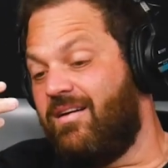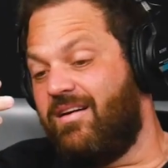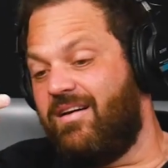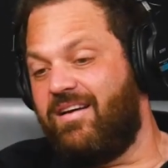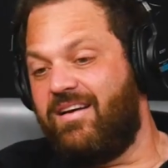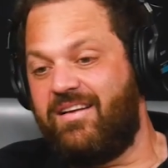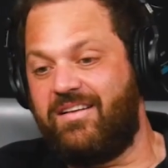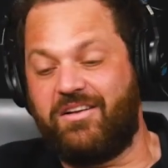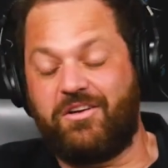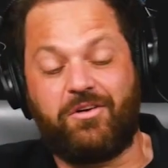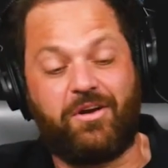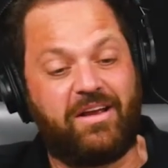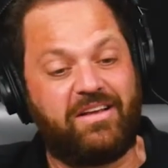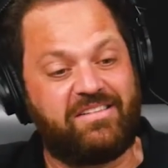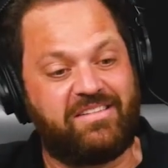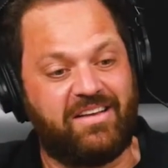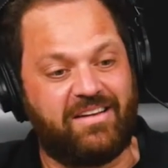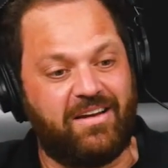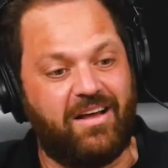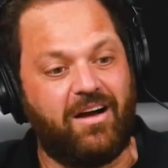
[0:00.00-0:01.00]
And
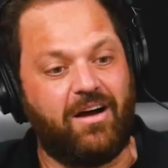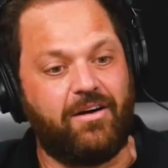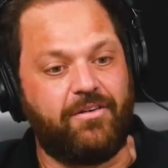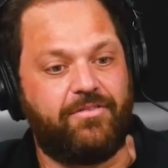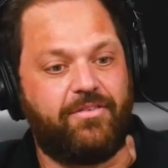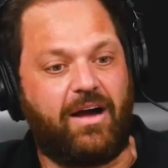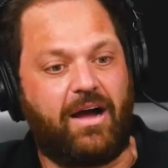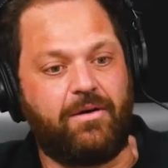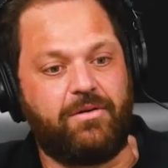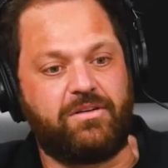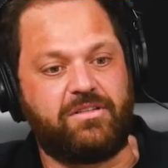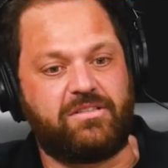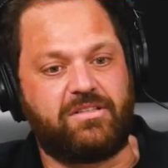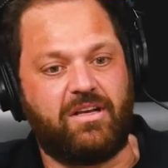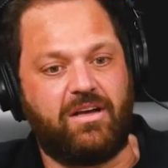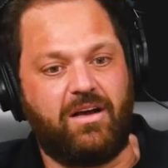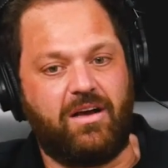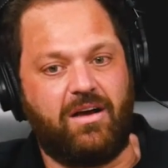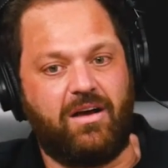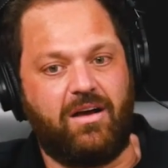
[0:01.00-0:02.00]
crazy enough, I was
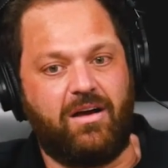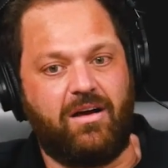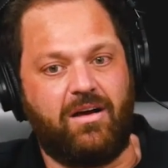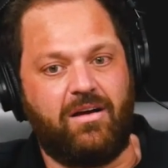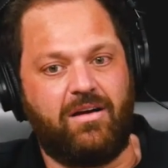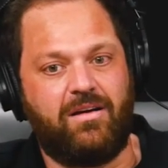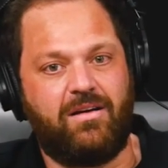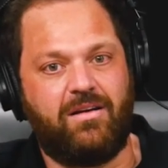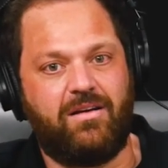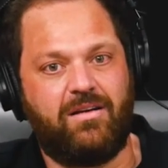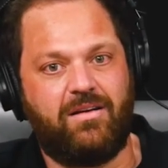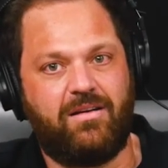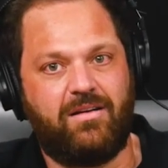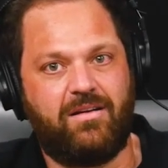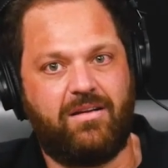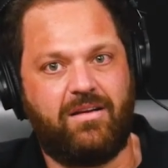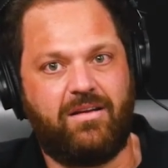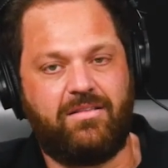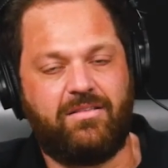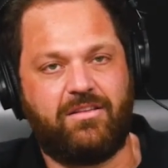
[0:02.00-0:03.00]
uh,
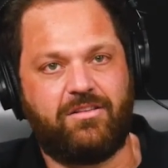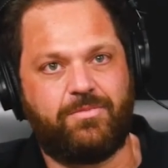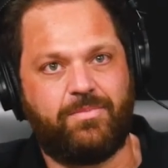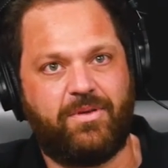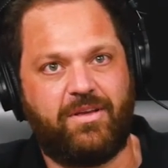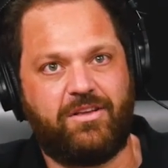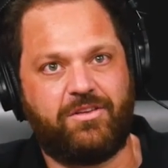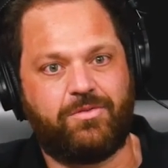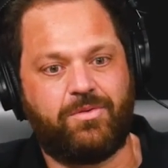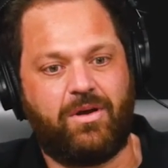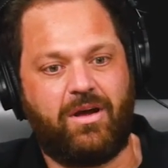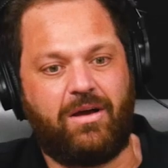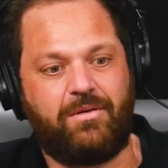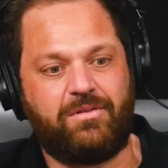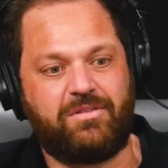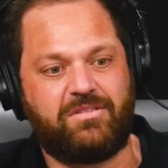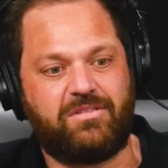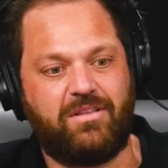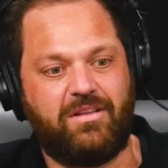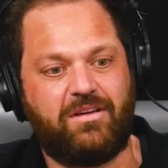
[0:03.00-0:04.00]
in this place where I
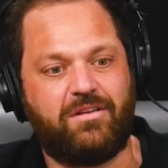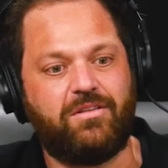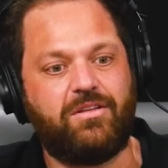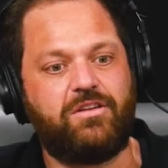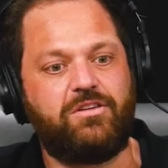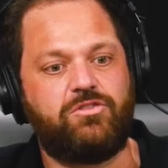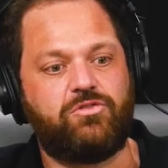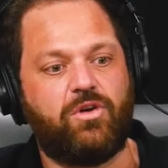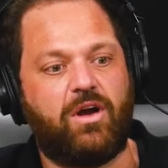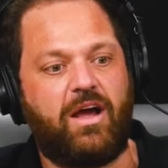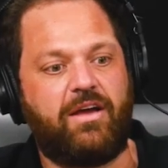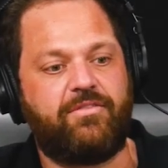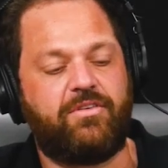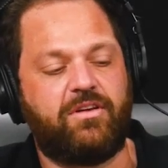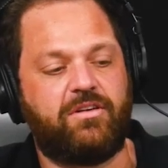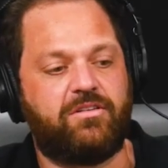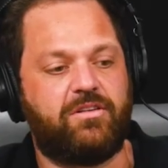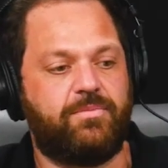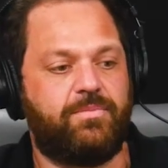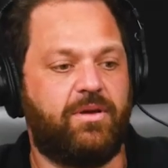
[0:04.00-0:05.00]
was literally
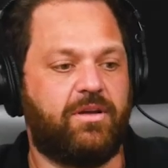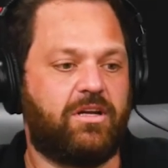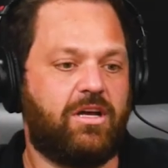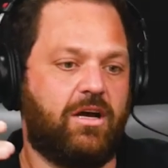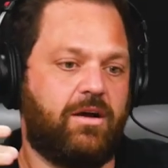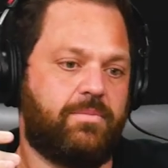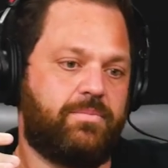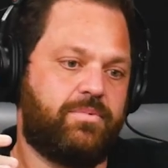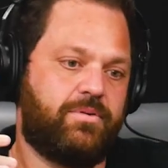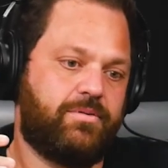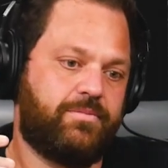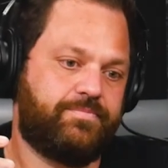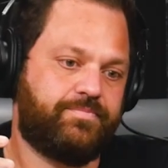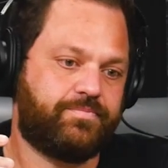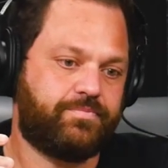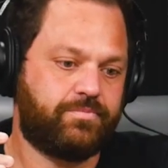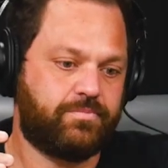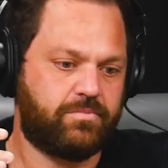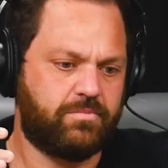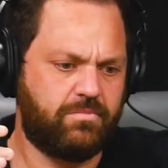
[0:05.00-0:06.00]
driving to pick up
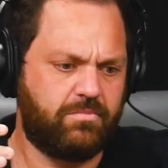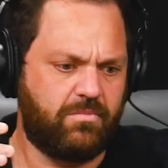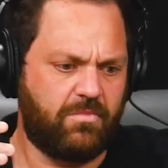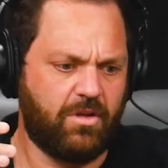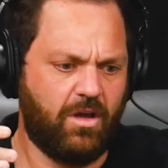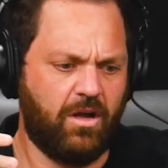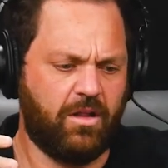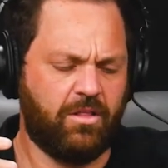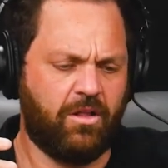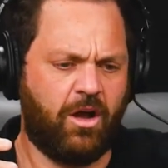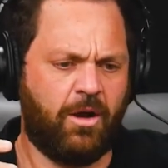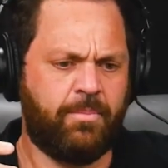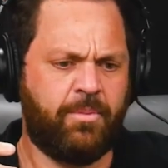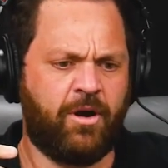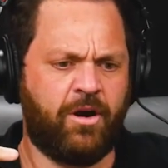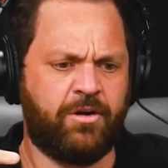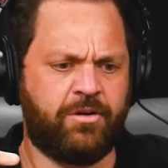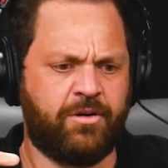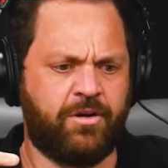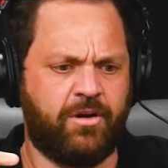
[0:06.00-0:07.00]
a law
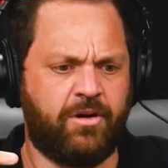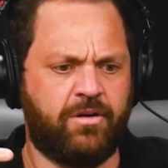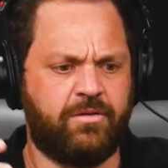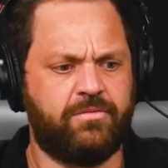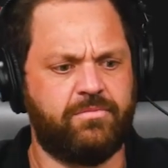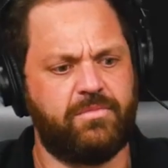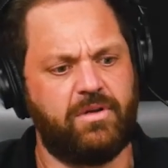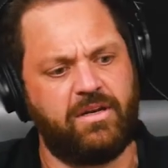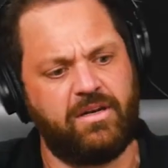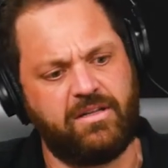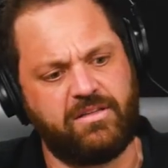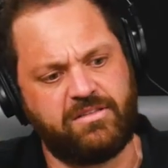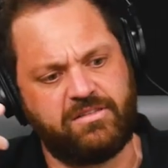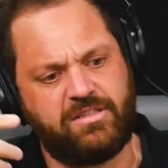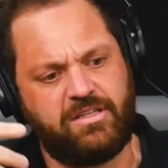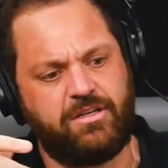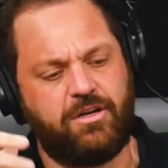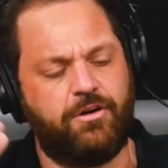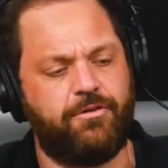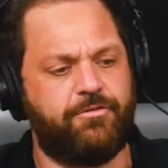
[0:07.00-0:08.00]
partner in
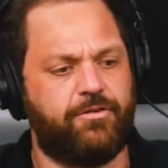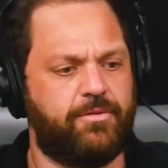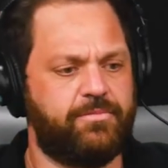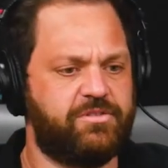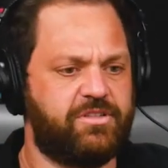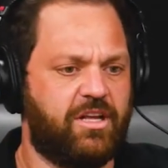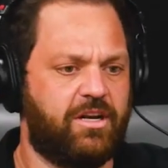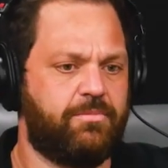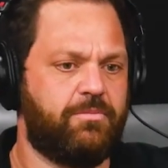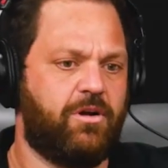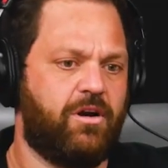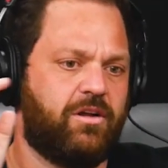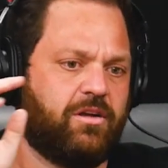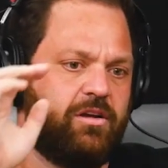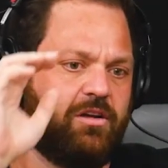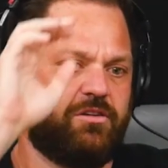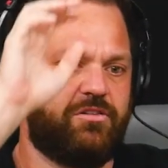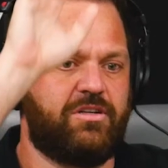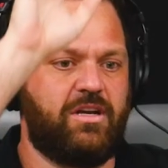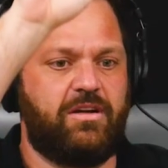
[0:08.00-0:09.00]
Encino from Santa
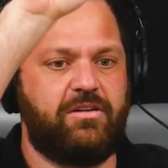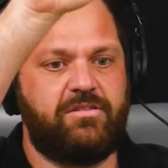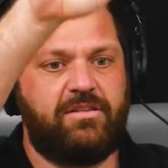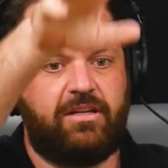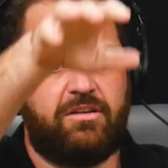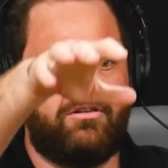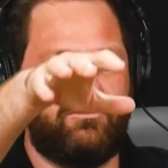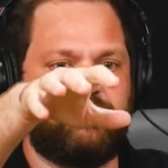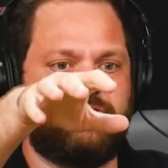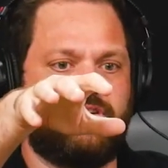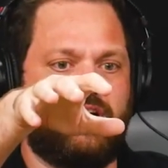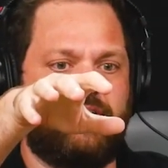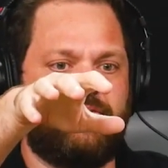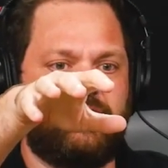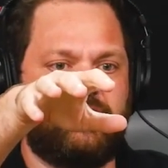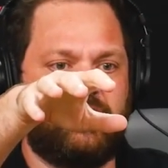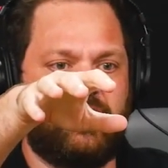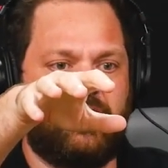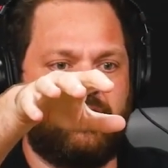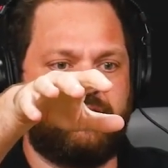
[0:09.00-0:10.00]
Monica and dri
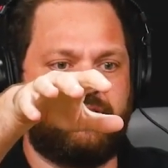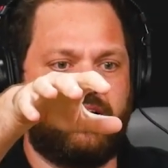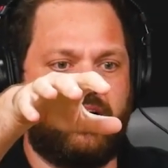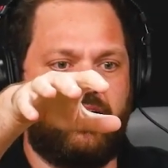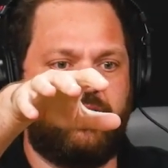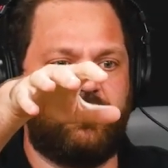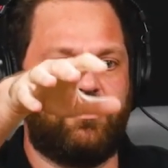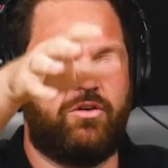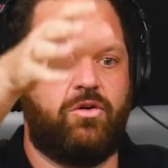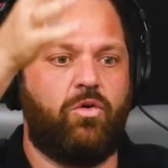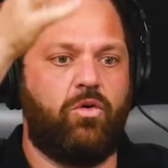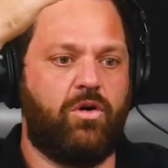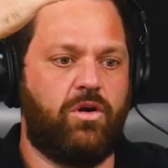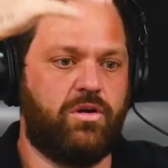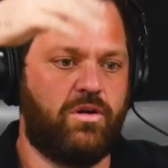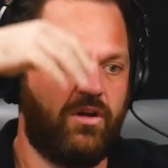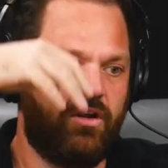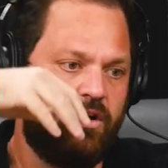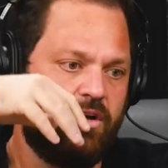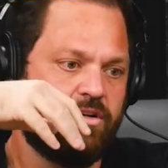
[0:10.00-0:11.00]
driving downtown to
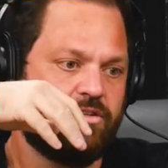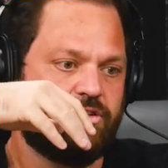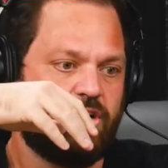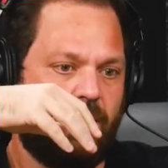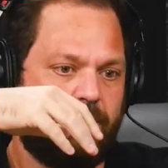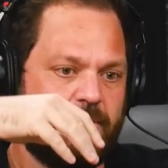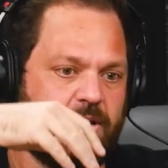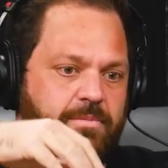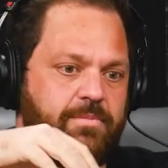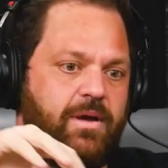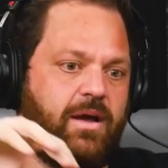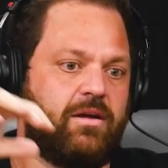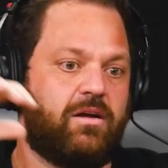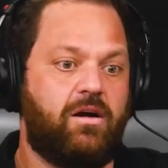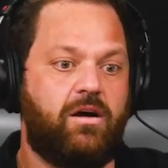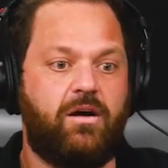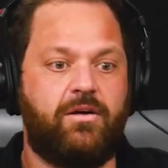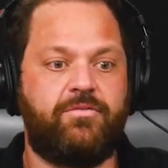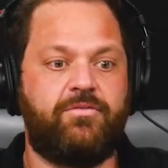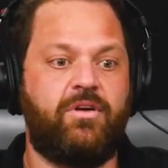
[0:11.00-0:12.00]
court, dropping him back
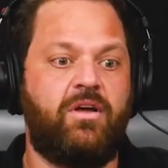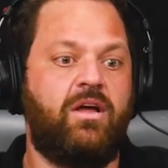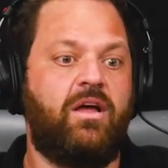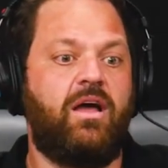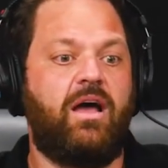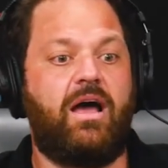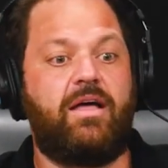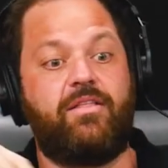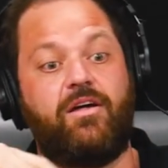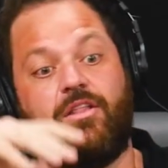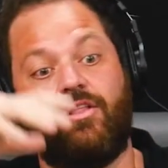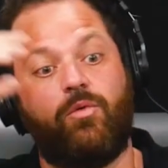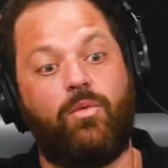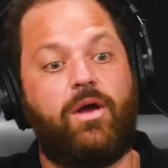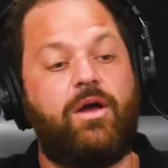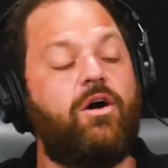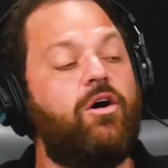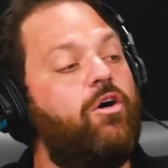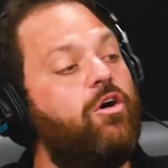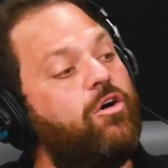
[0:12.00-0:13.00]
off. And then on the
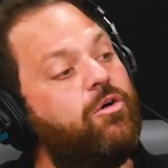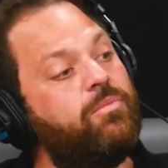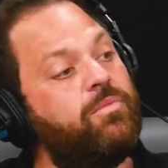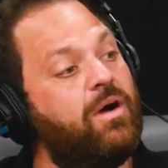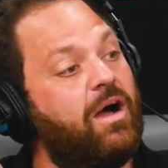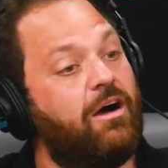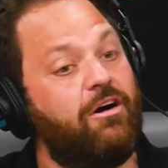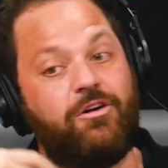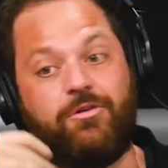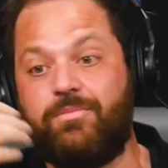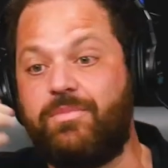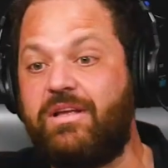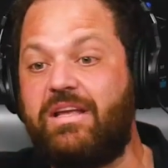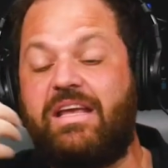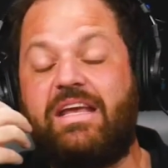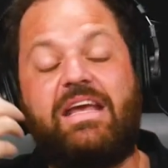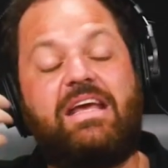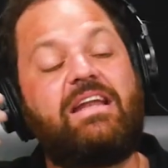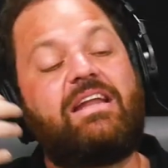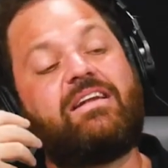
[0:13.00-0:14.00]
way home, I would
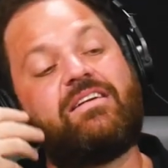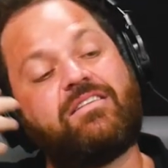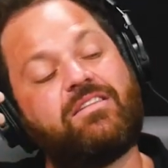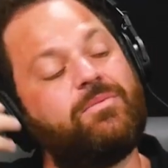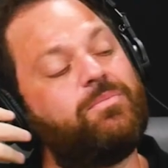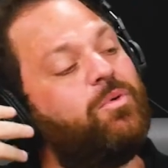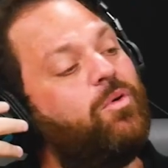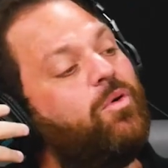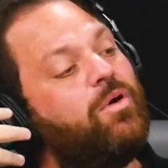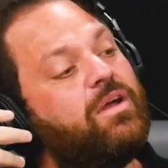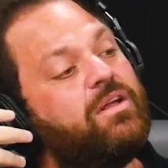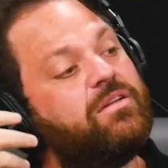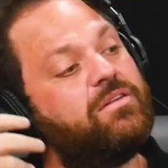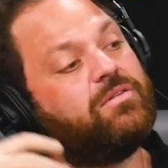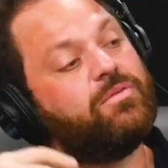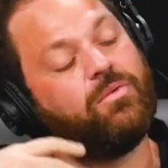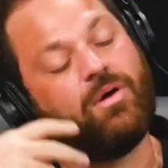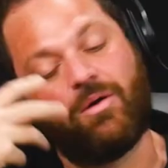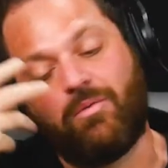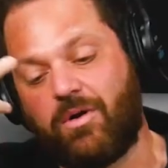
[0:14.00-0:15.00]
be eating to the point
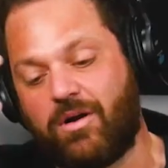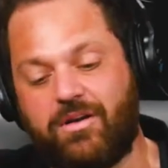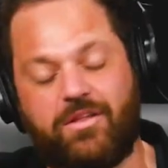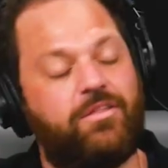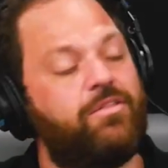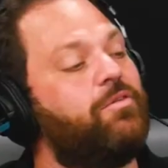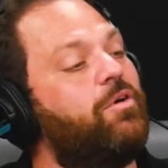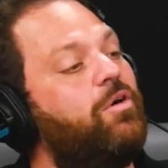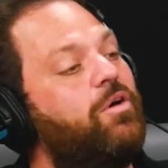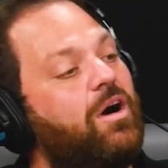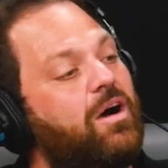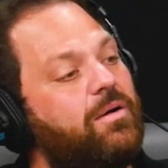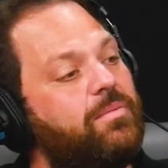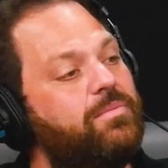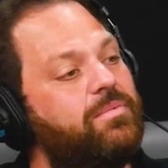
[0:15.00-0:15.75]
where I wanted to throw up.